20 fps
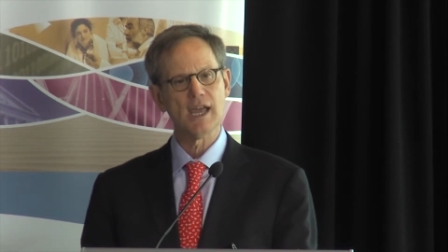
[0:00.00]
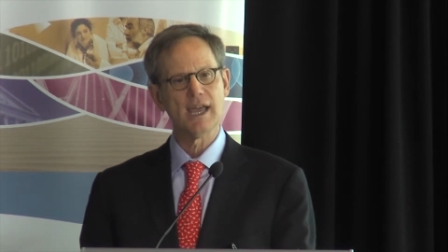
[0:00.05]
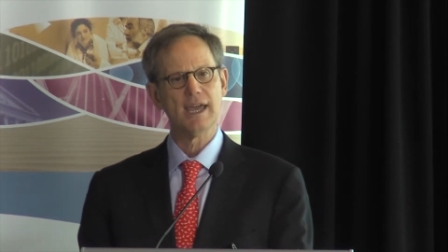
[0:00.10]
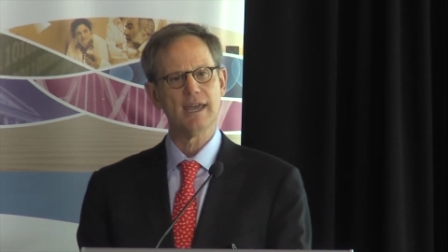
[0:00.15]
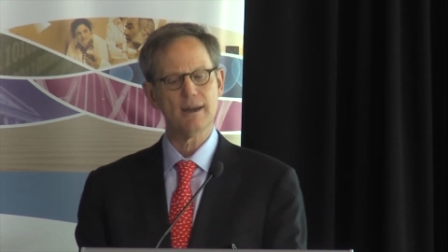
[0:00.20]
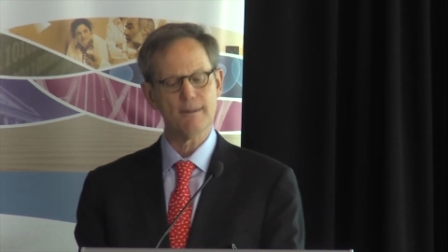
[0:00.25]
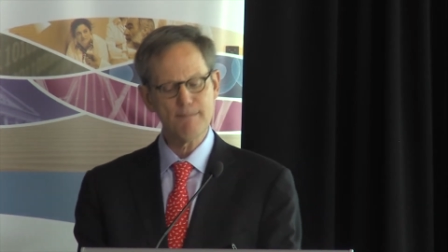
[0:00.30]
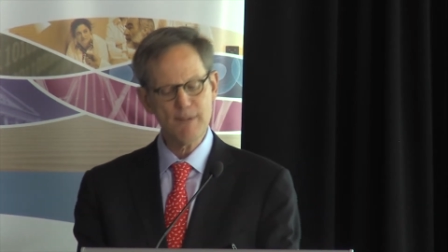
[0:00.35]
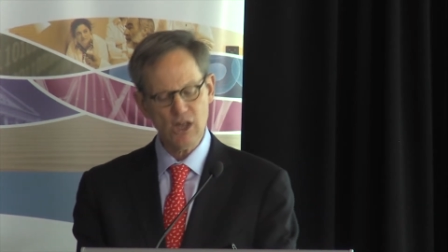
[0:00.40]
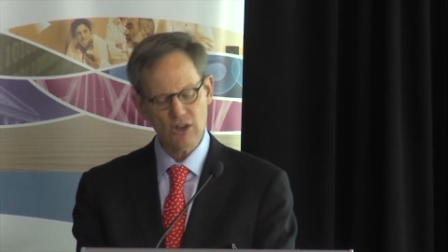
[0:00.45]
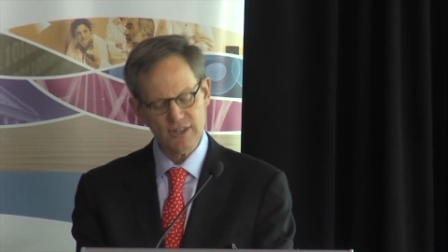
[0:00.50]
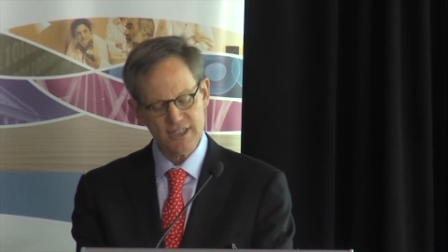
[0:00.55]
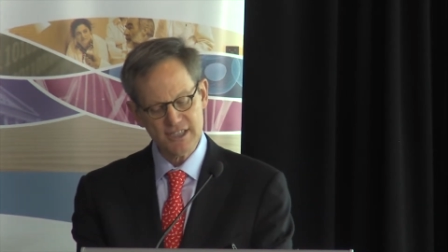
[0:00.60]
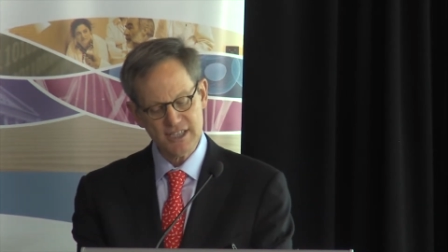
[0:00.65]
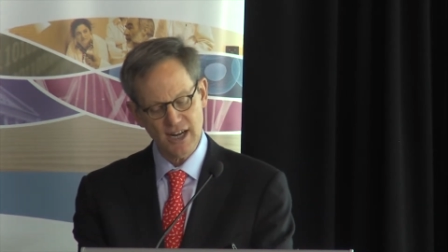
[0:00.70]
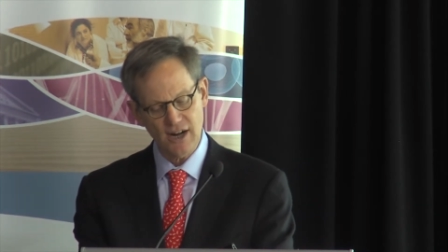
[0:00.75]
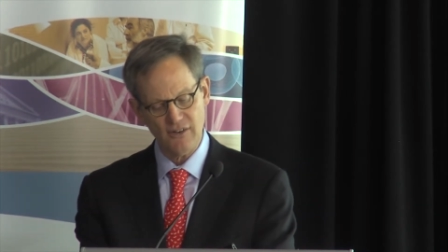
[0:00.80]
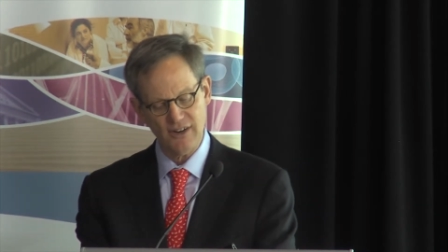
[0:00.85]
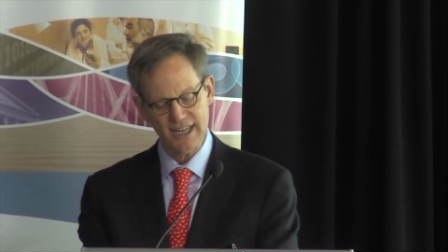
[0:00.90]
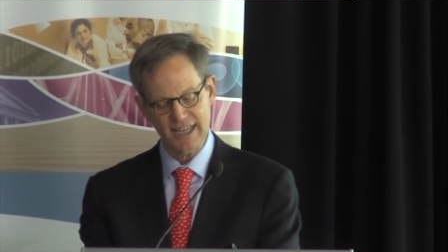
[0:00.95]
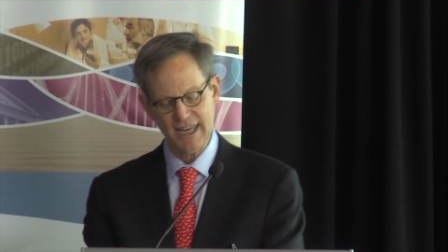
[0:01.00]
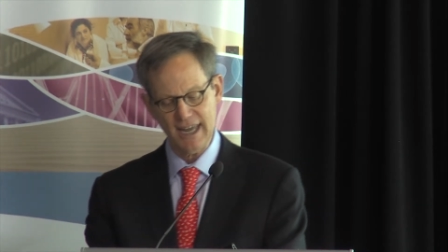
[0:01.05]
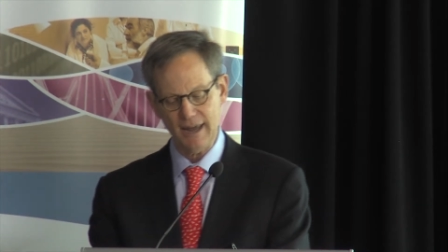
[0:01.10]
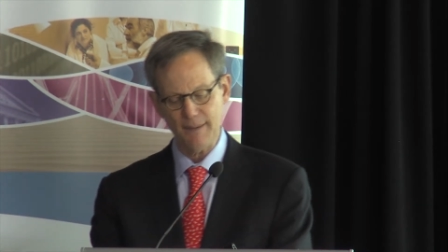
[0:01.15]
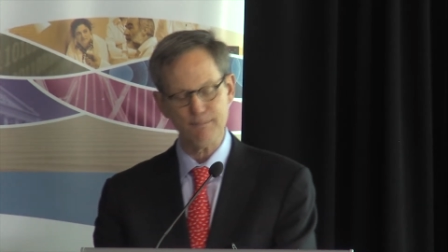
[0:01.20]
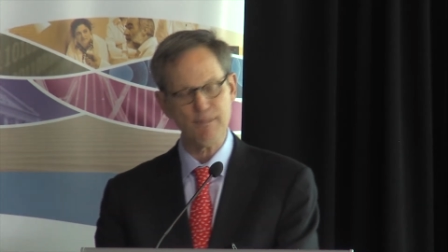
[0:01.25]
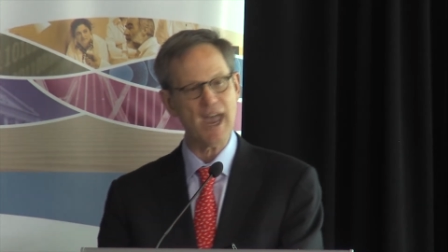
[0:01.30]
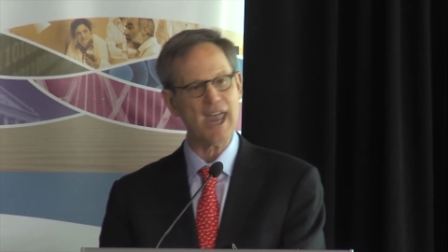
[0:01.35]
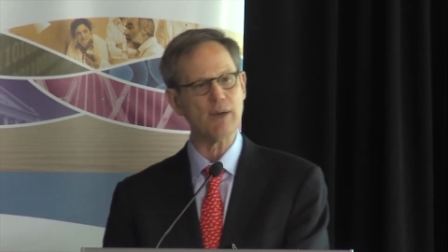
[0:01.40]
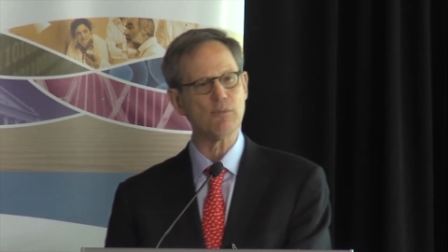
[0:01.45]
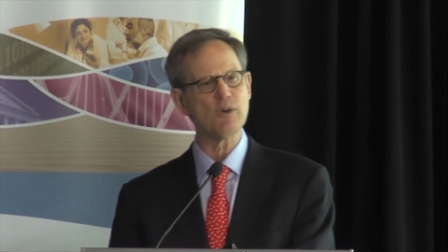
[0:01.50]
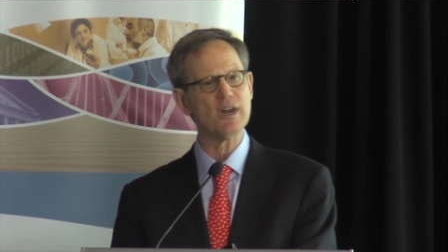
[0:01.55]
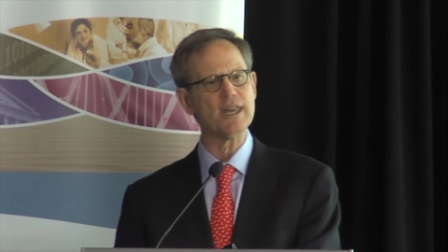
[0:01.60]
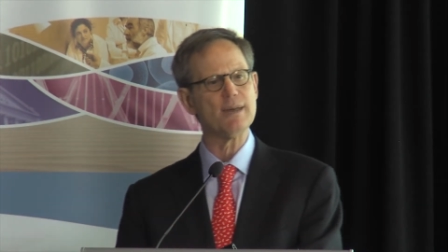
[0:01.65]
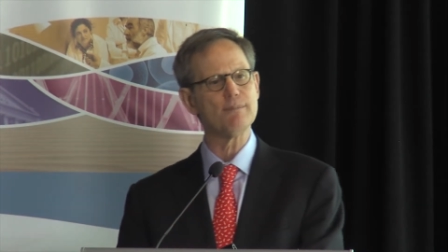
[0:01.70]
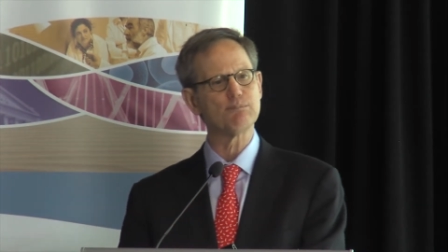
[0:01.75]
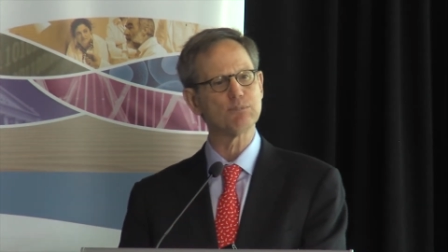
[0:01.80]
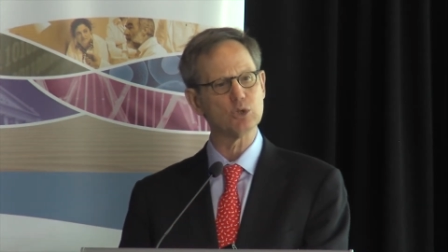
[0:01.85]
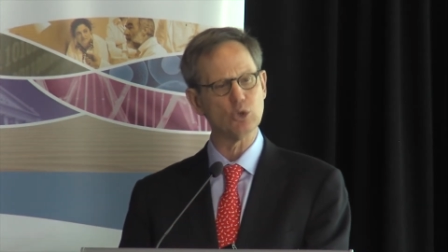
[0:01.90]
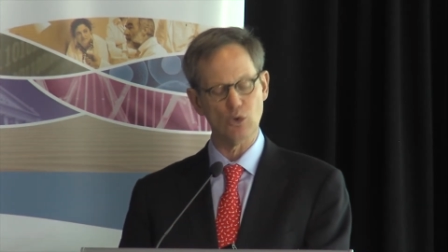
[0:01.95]
In a military campaign, we
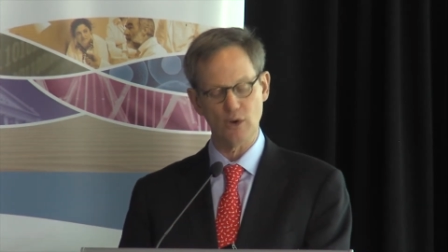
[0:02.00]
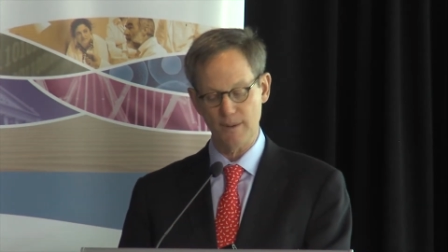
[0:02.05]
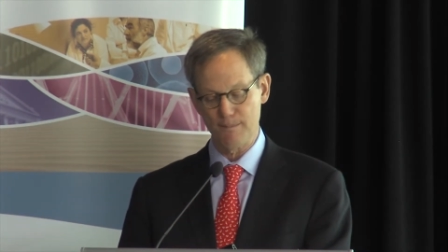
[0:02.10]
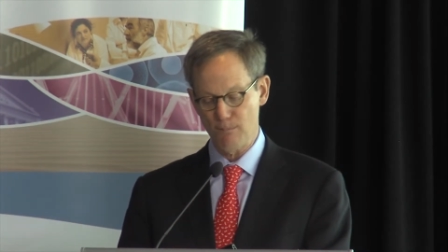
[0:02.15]
employ